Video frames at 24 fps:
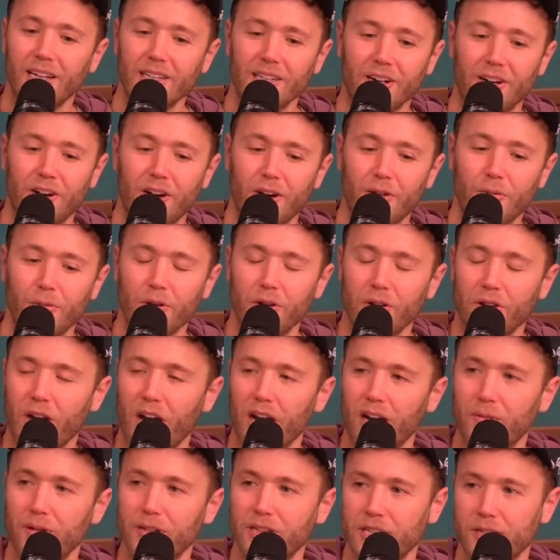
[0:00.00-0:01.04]
our call, we were
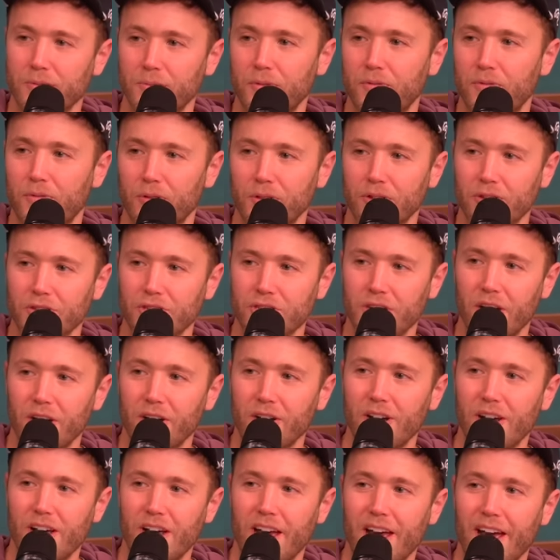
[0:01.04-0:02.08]
talking about this before the show,
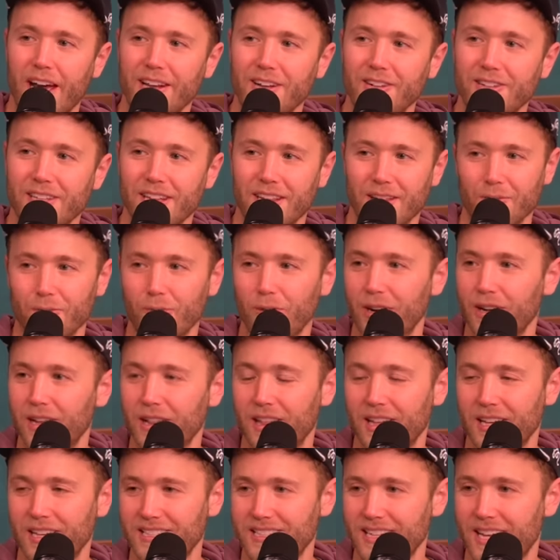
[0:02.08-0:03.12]
and you said that one of the
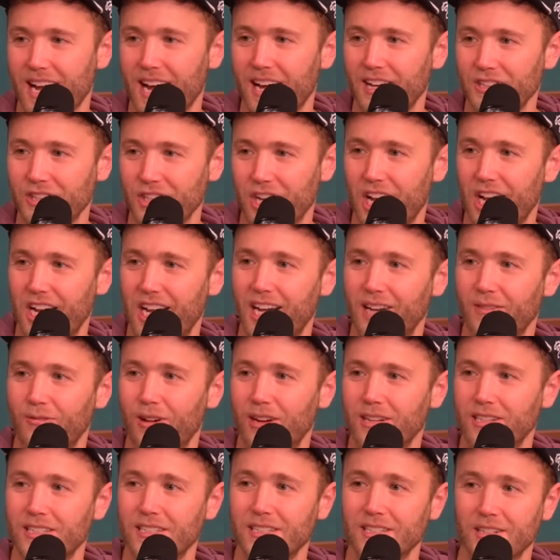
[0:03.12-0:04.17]
things that Kyle Shanahan
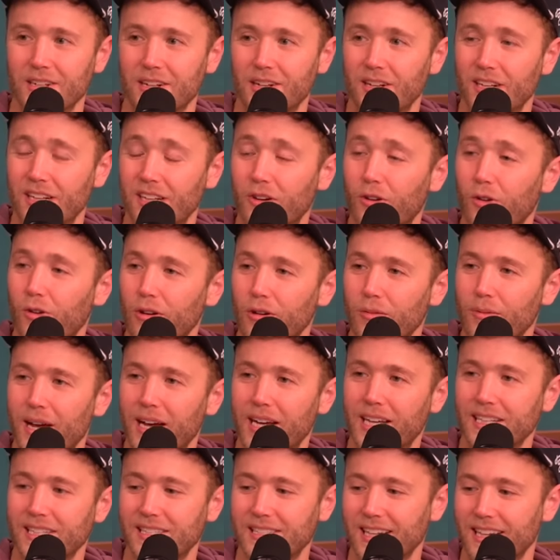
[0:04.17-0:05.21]
wants in a quarterback
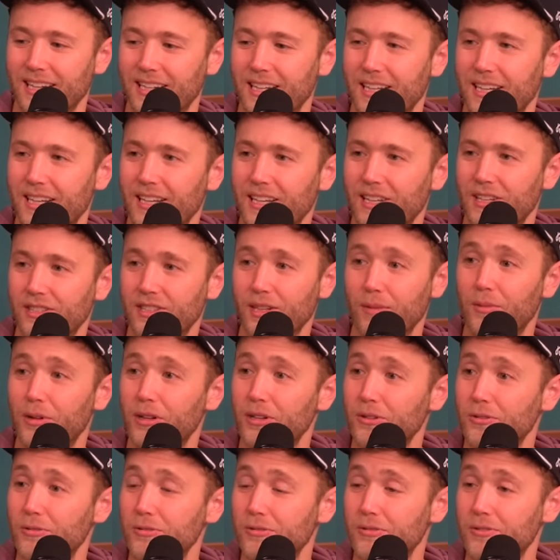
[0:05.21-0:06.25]
is like someone
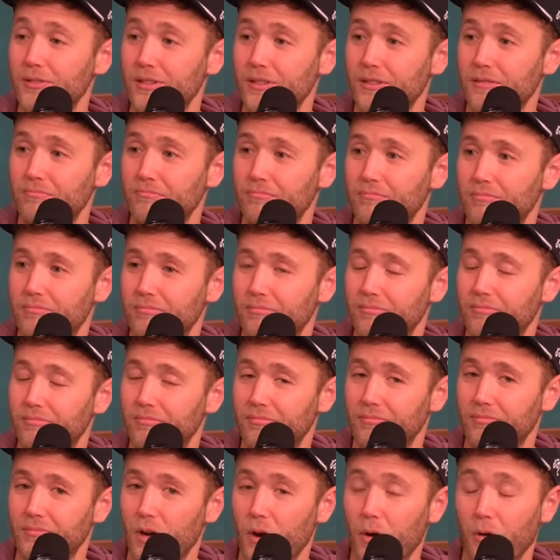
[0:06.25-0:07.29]
who's
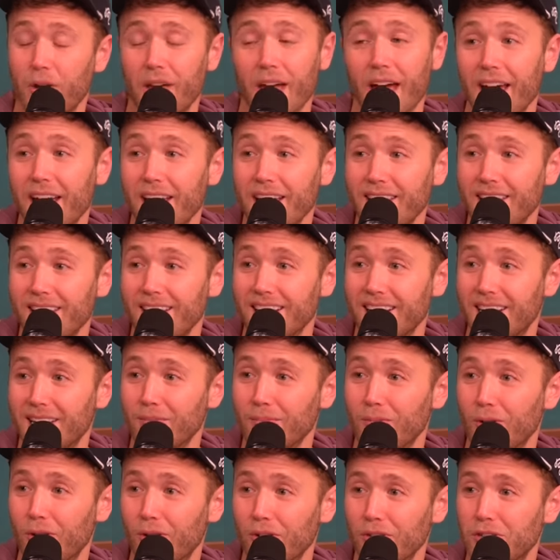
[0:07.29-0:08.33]
okay that he can yeah.
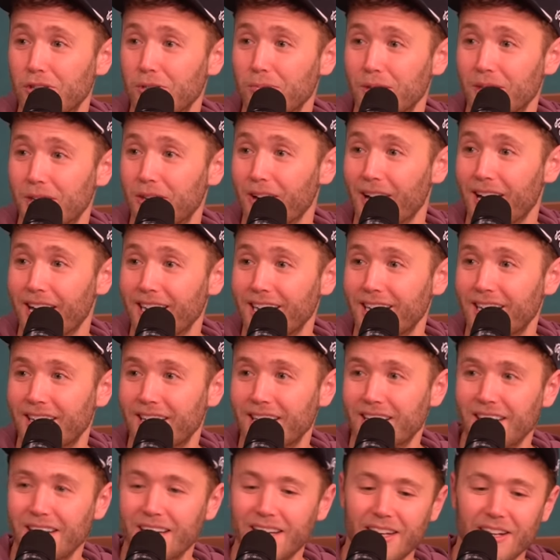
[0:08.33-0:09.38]
mold to be great.
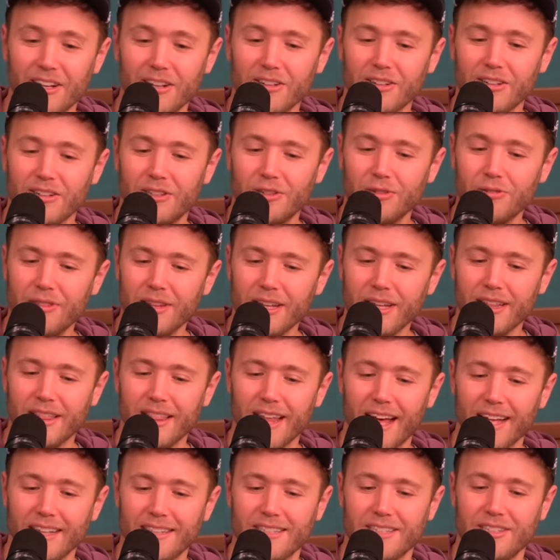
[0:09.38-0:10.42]
Do you think
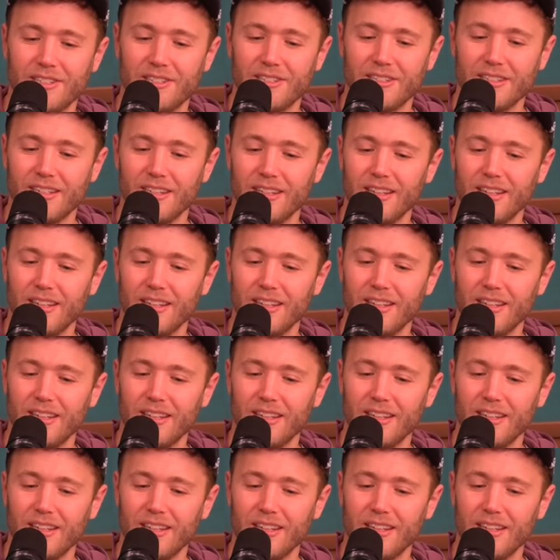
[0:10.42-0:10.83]
that's